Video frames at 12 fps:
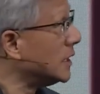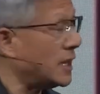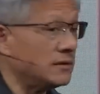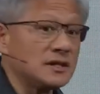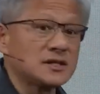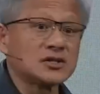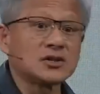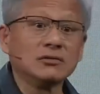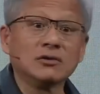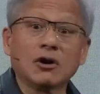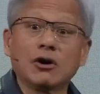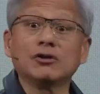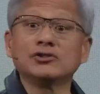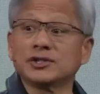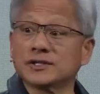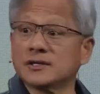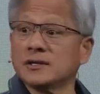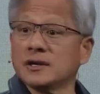and this is the
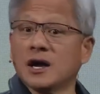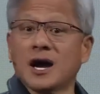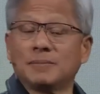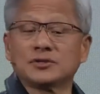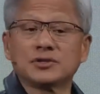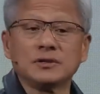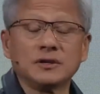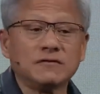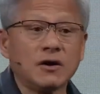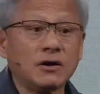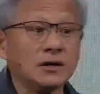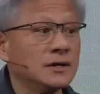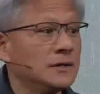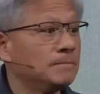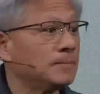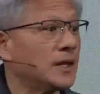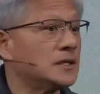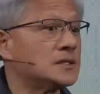largest opportunity of all,
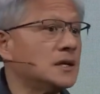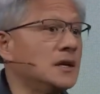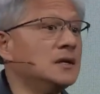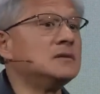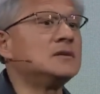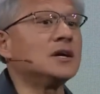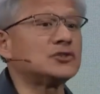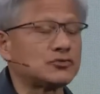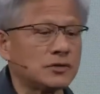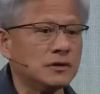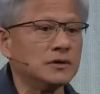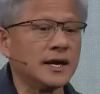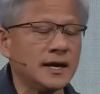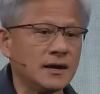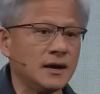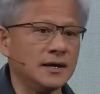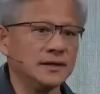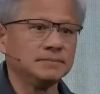is industrial A
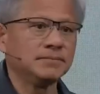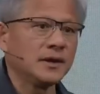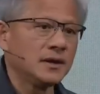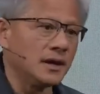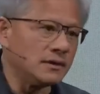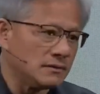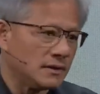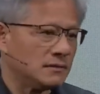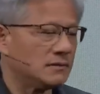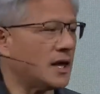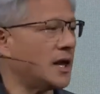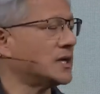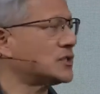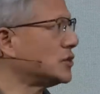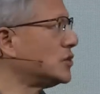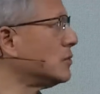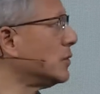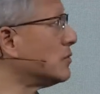I. And mm-hmm. that has to
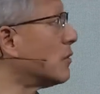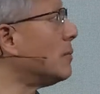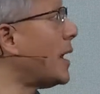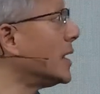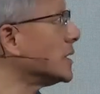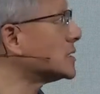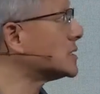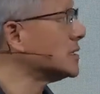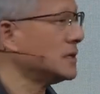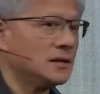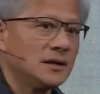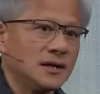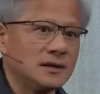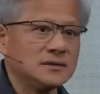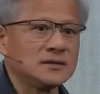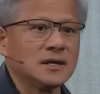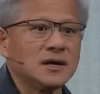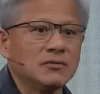do with robotics,
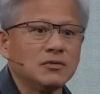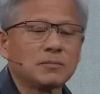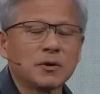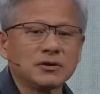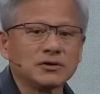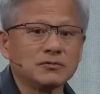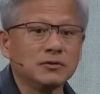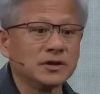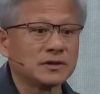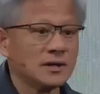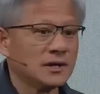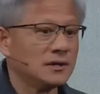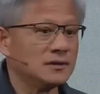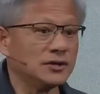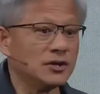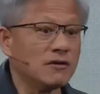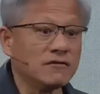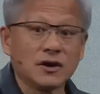and uh, we're partnering with
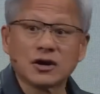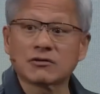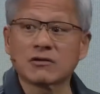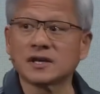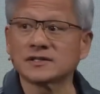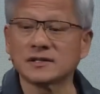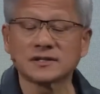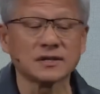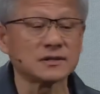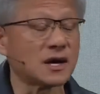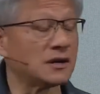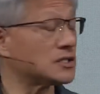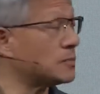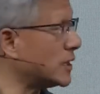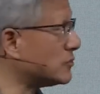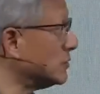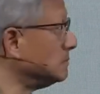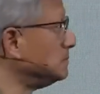Lenovo across this entire spectrum.